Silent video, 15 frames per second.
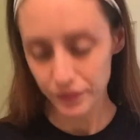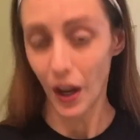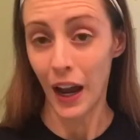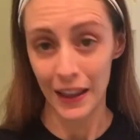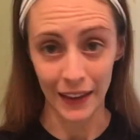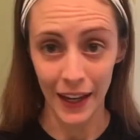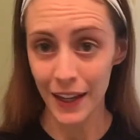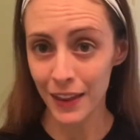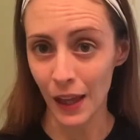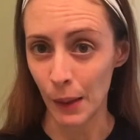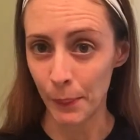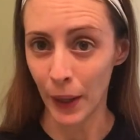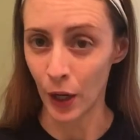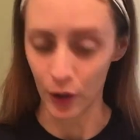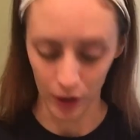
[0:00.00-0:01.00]
I like that
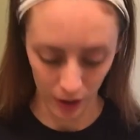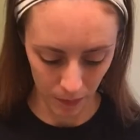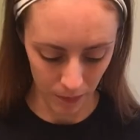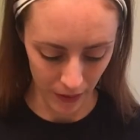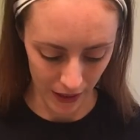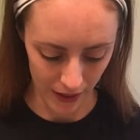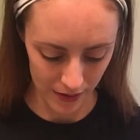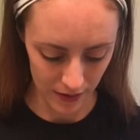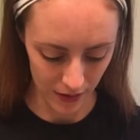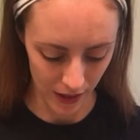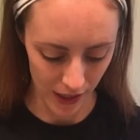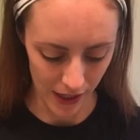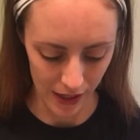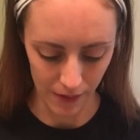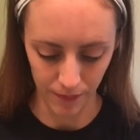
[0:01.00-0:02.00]
powder, but
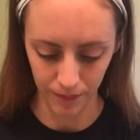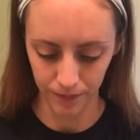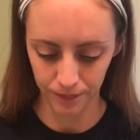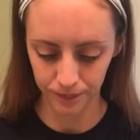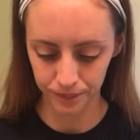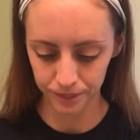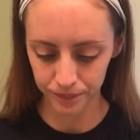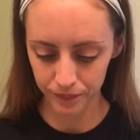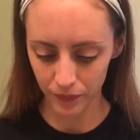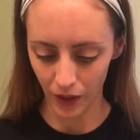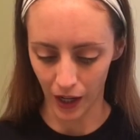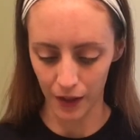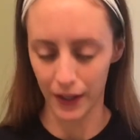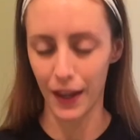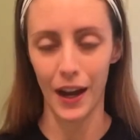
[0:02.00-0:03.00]

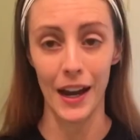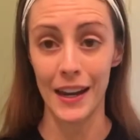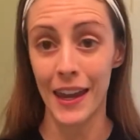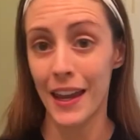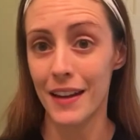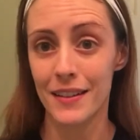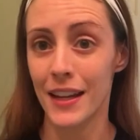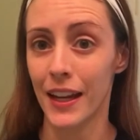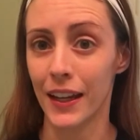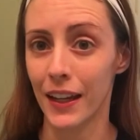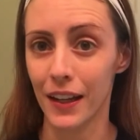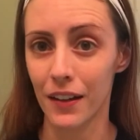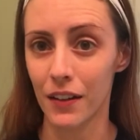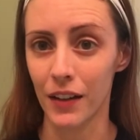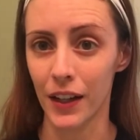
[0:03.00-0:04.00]
I can't take
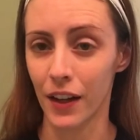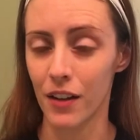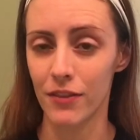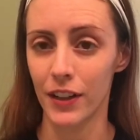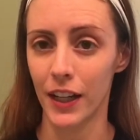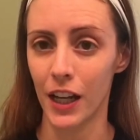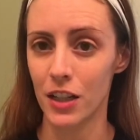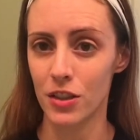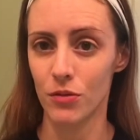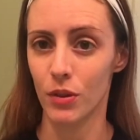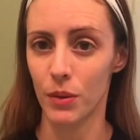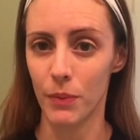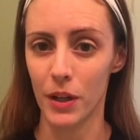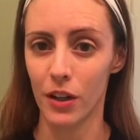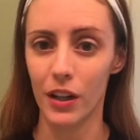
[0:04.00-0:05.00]
it like on vacation
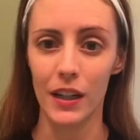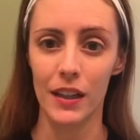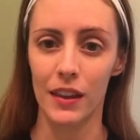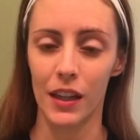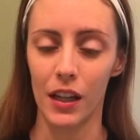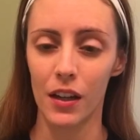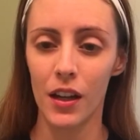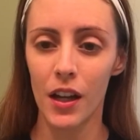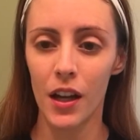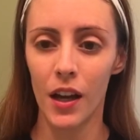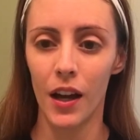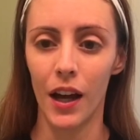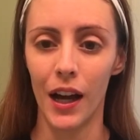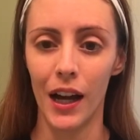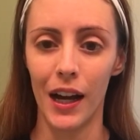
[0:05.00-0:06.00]
with me or anything
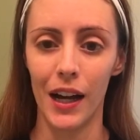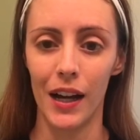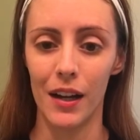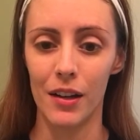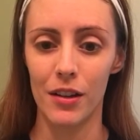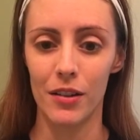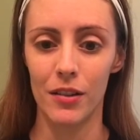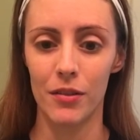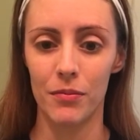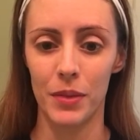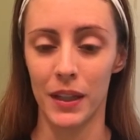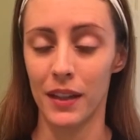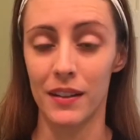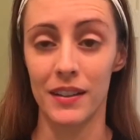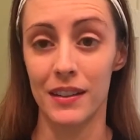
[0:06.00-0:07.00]

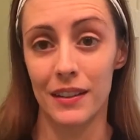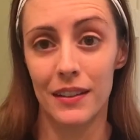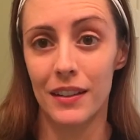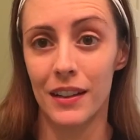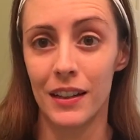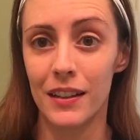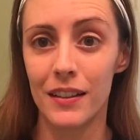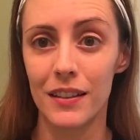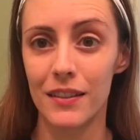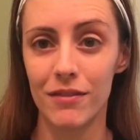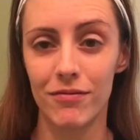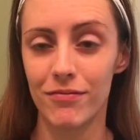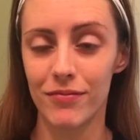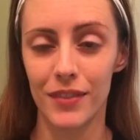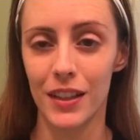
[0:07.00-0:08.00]
because
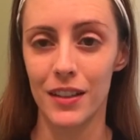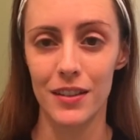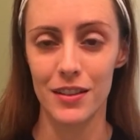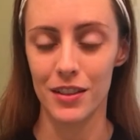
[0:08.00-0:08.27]
it's